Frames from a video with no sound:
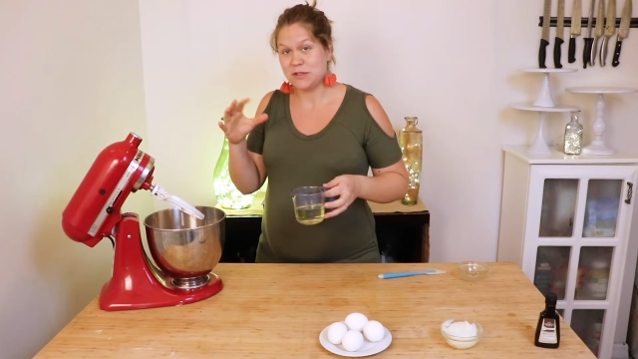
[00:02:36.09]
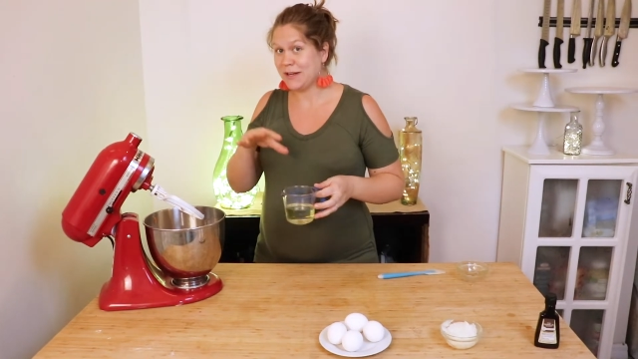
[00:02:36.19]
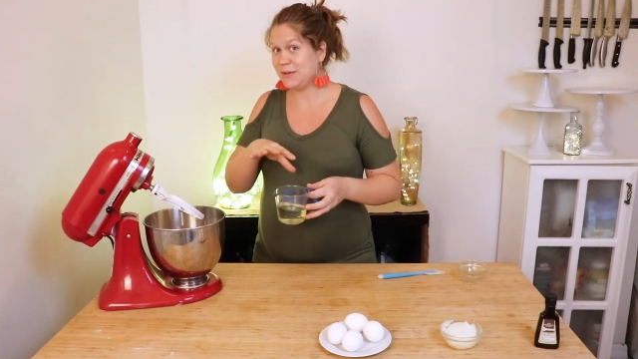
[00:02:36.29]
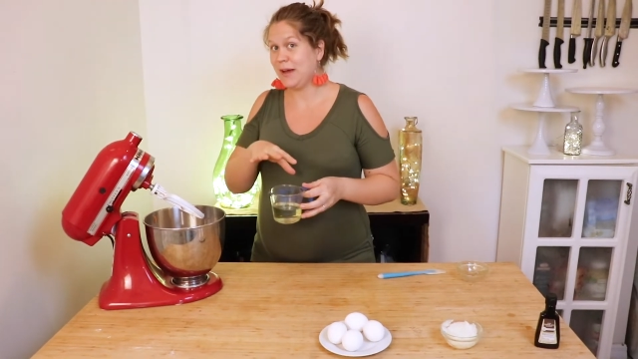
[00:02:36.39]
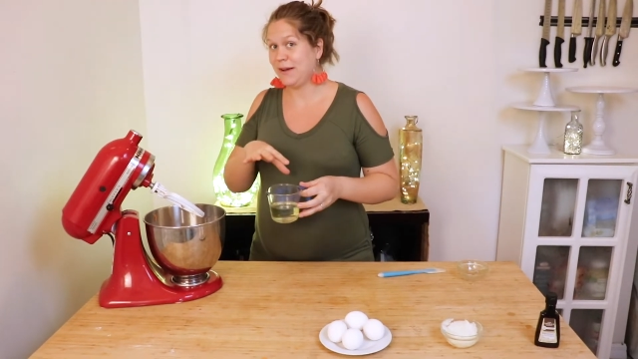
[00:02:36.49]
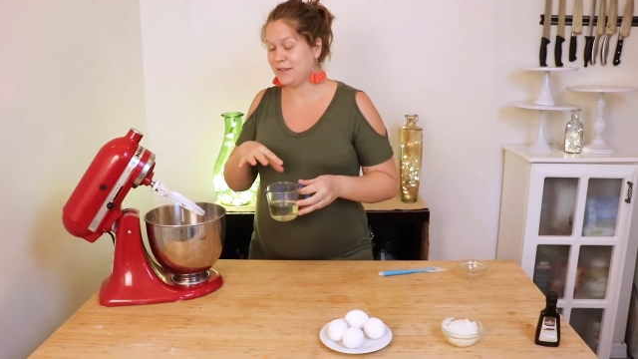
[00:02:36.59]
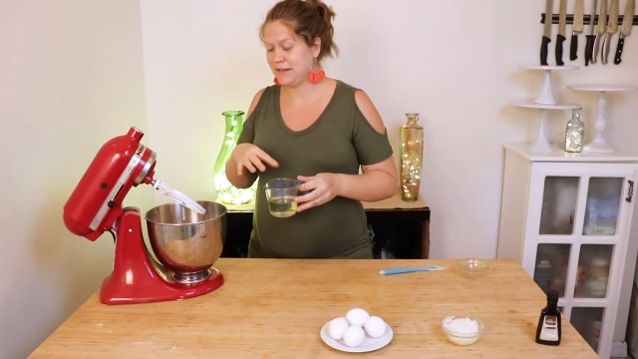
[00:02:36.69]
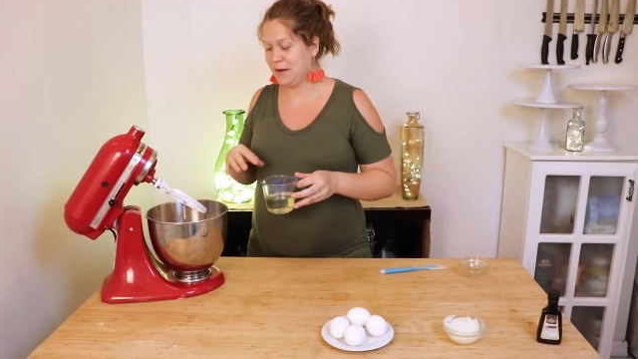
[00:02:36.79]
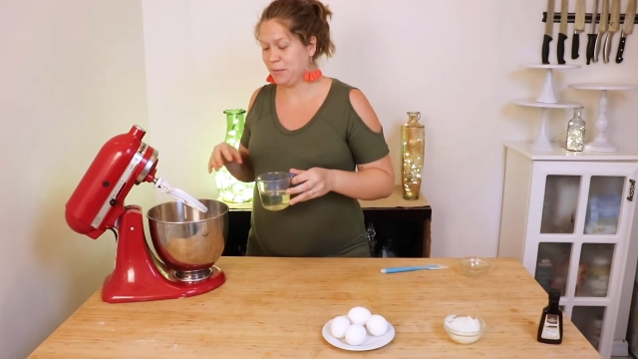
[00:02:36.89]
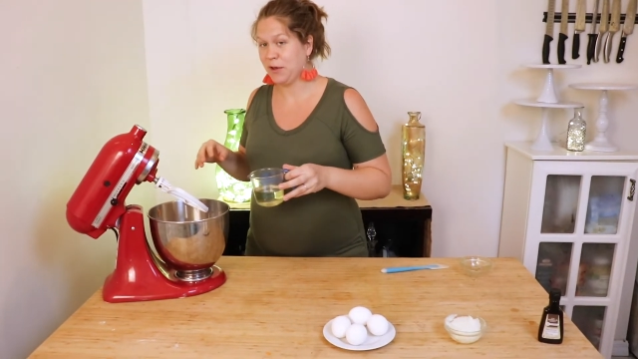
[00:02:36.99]
so I do have
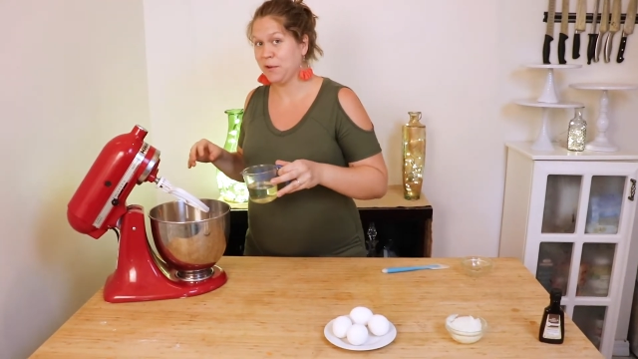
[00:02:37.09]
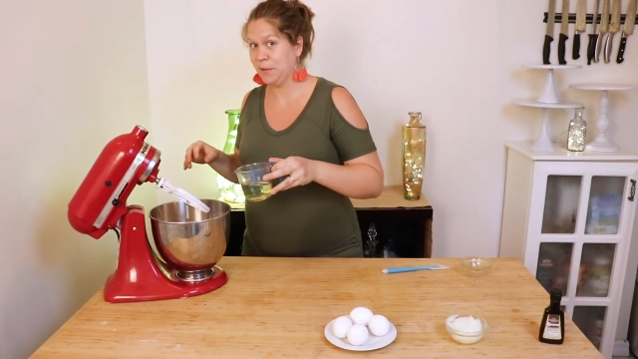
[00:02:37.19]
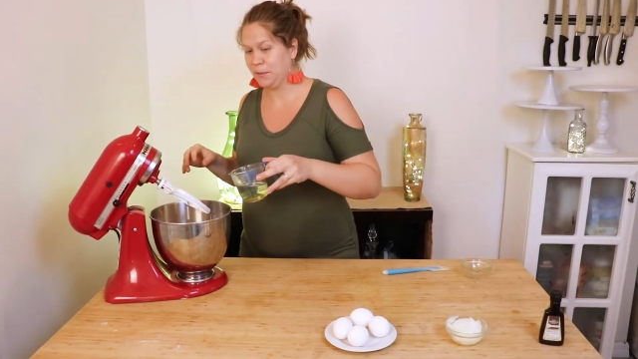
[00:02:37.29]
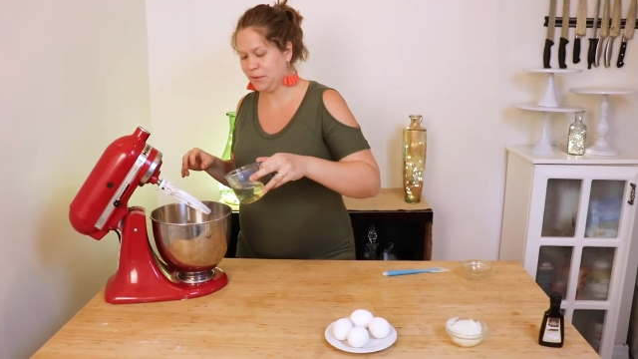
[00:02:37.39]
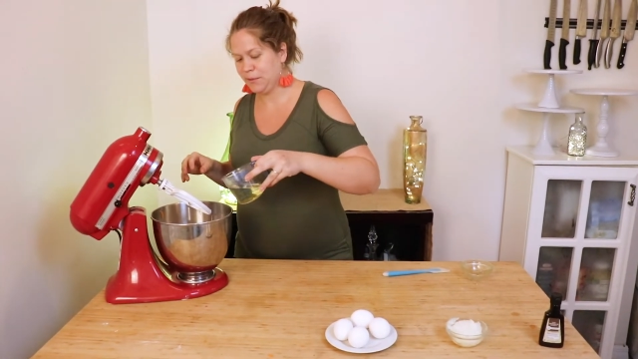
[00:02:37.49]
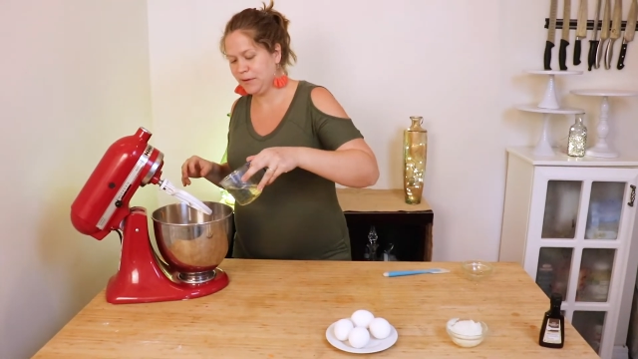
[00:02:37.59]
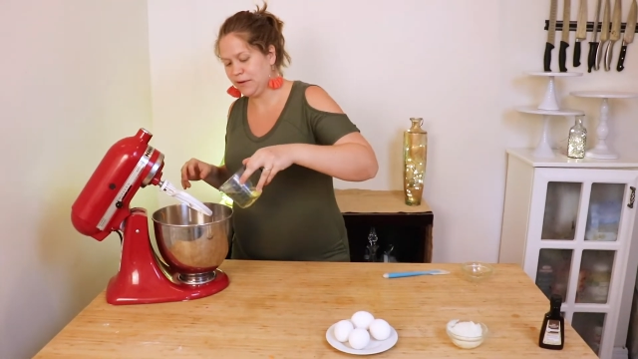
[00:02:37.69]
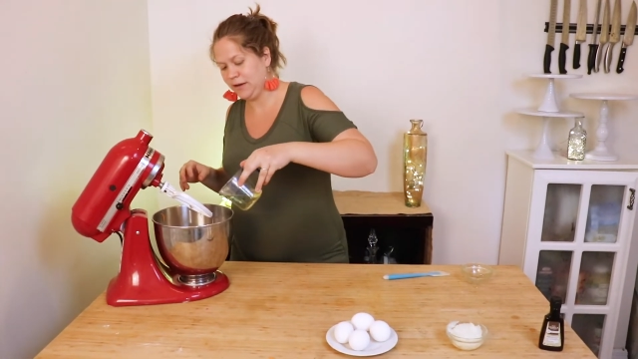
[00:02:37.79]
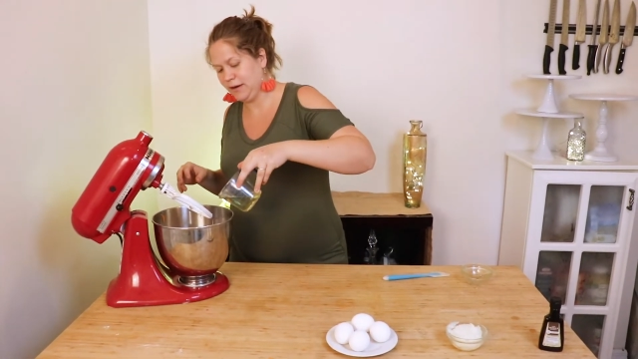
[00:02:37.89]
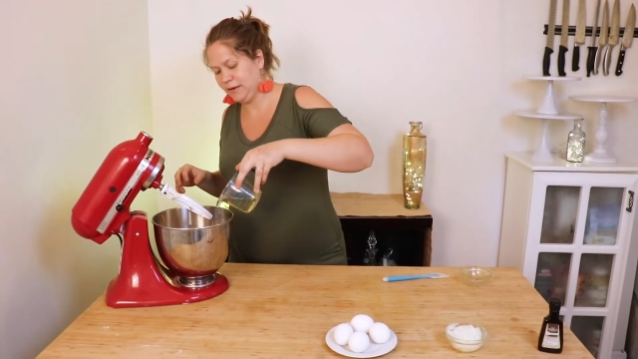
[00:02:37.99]
some canola
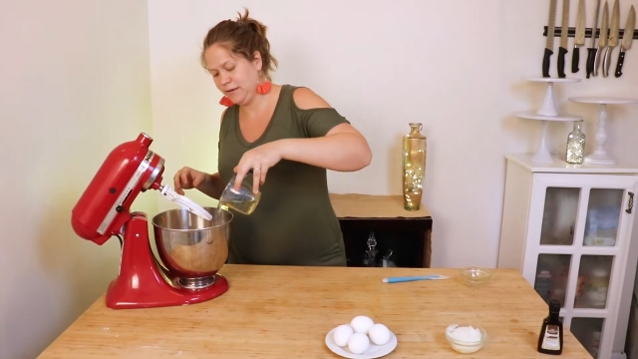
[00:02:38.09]
oil here.